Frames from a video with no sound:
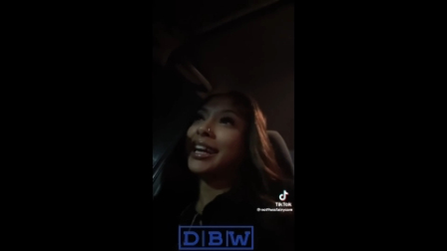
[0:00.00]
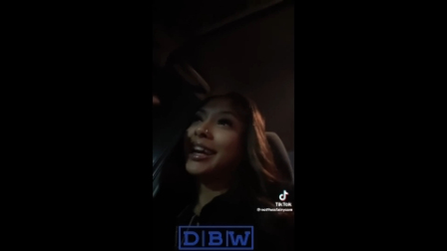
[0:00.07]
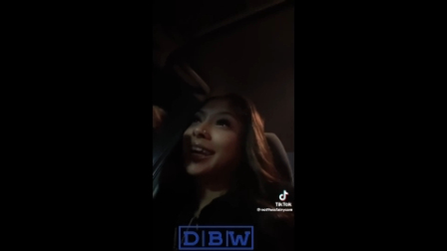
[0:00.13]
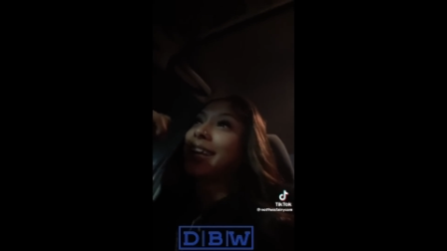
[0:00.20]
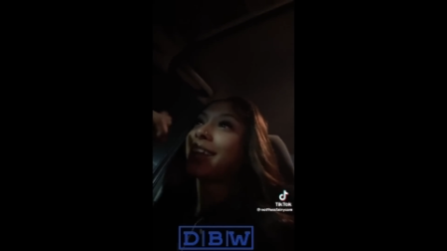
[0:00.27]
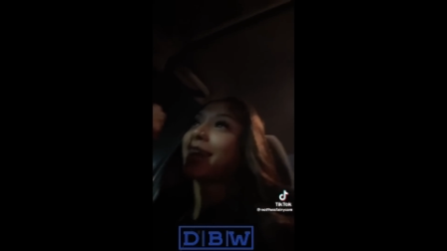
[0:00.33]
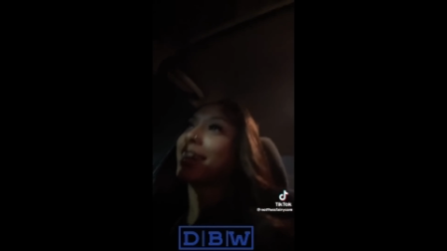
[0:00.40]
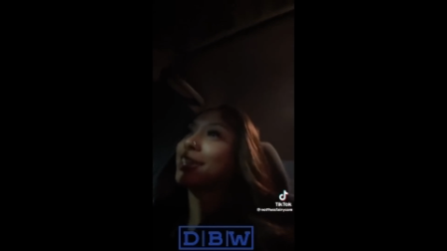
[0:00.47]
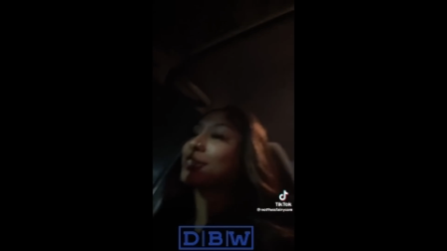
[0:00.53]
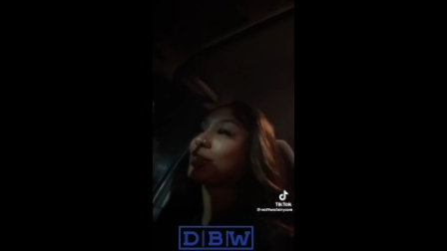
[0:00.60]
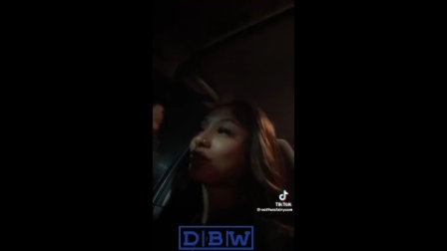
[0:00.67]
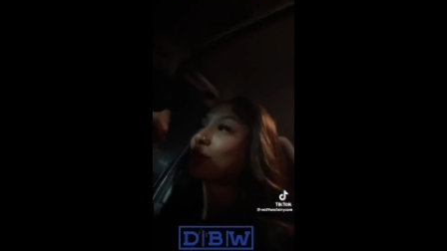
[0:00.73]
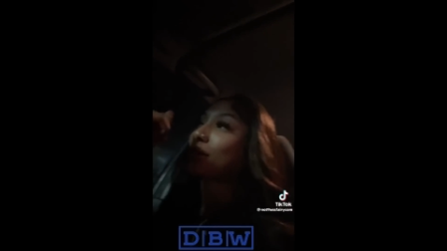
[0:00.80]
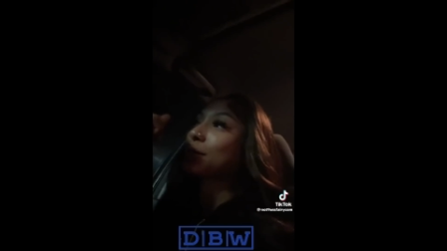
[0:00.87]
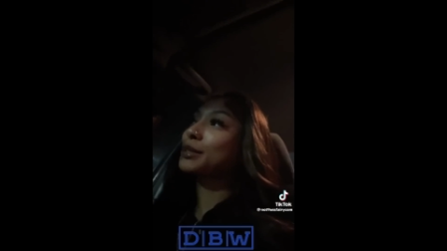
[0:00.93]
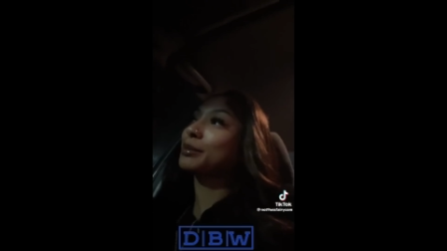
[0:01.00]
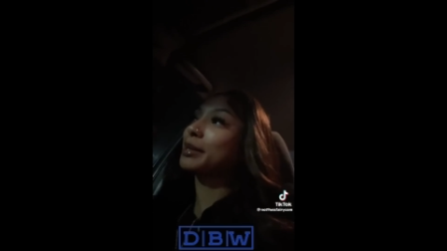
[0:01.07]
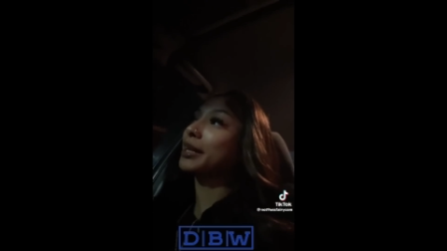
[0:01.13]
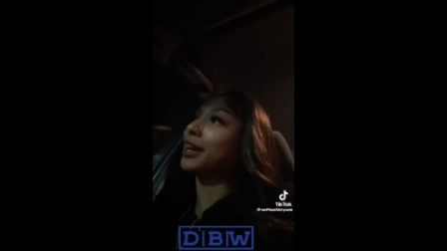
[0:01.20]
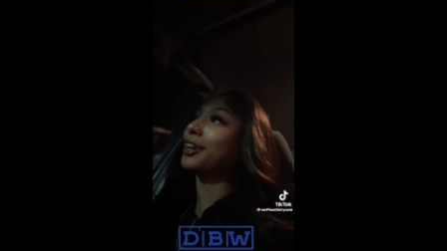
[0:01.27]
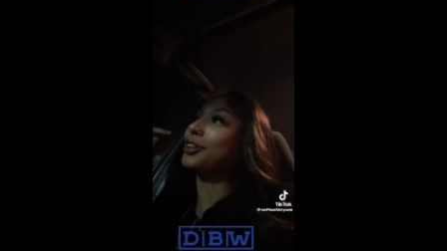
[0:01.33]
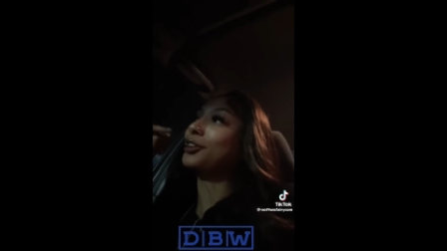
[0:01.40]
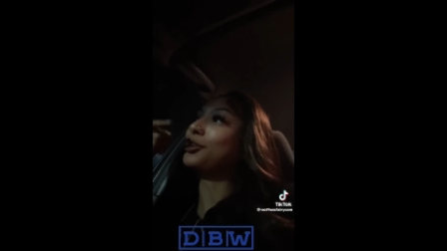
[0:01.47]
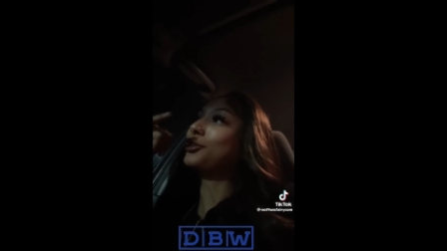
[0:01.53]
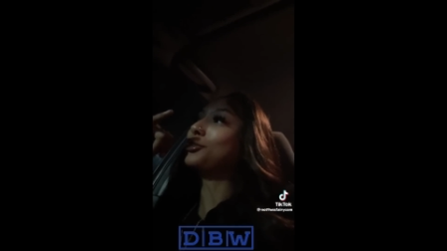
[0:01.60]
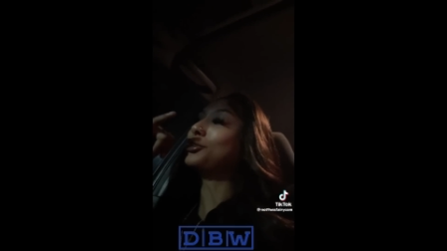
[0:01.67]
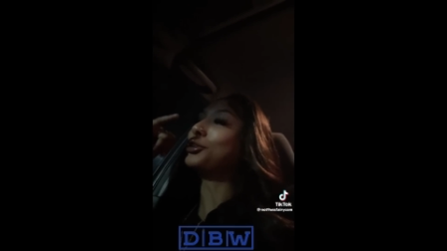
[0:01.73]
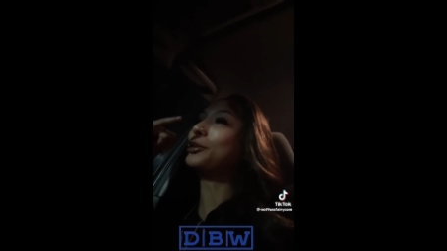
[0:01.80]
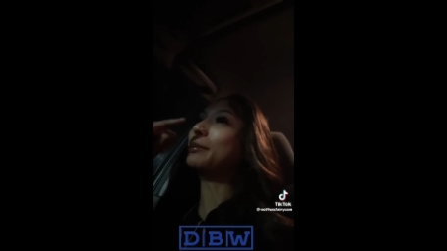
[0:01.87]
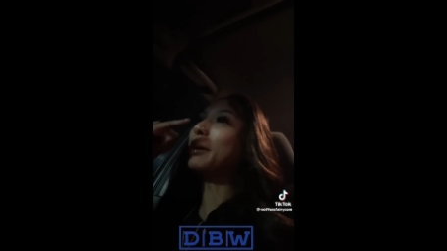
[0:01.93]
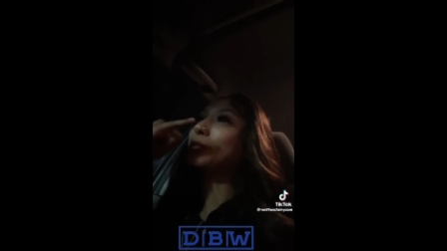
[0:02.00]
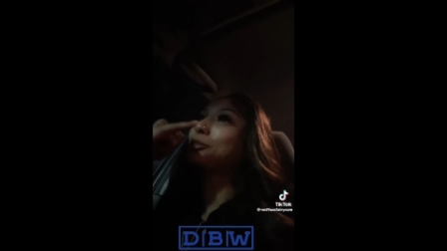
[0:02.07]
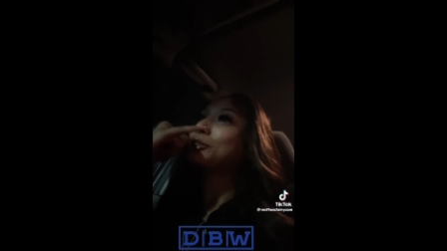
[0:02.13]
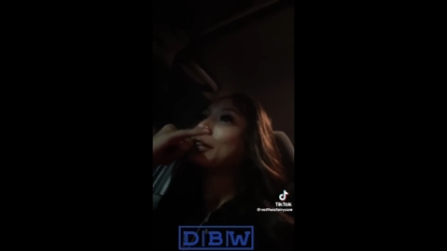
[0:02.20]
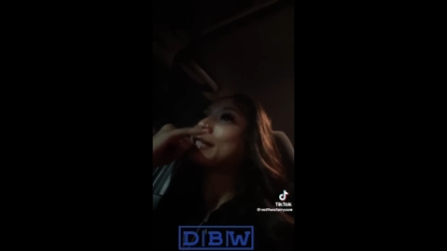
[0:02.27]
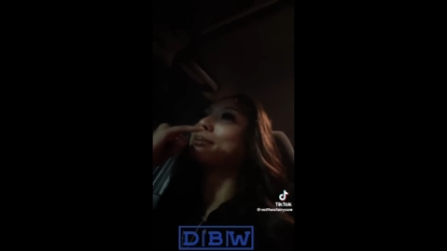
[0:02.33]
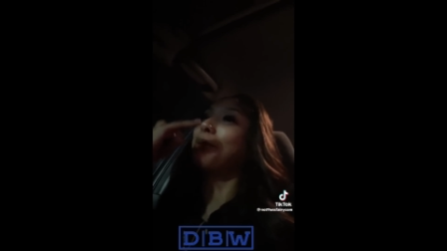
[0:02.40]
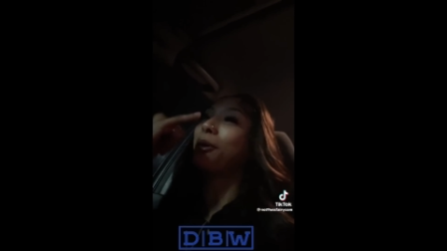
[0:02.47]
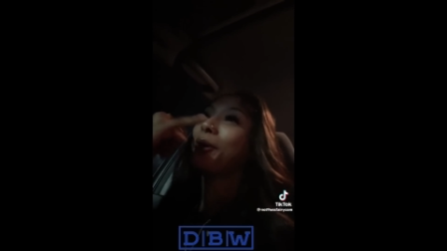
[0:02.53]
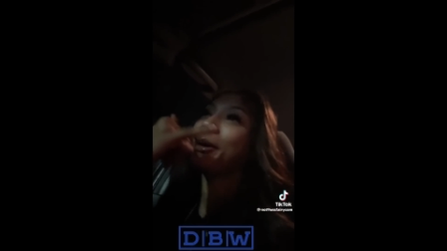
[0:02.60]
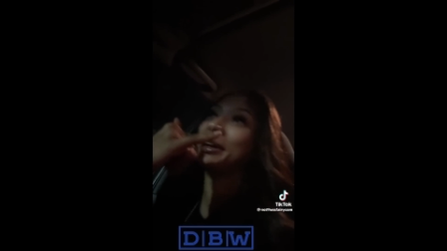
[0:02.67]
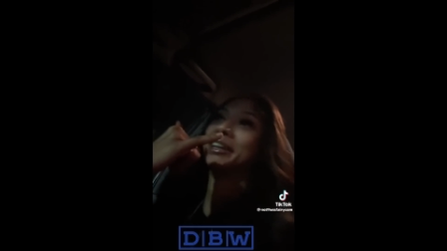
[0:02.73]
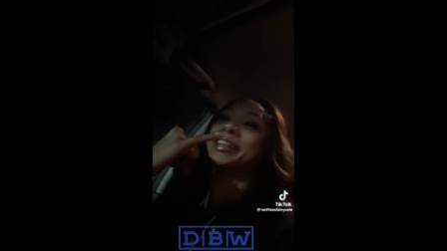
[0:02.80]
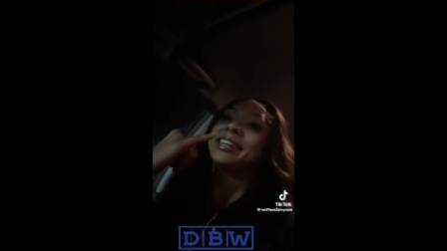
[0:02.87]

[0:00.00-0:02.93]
He like started questioning me like, do you do you mess with this boy?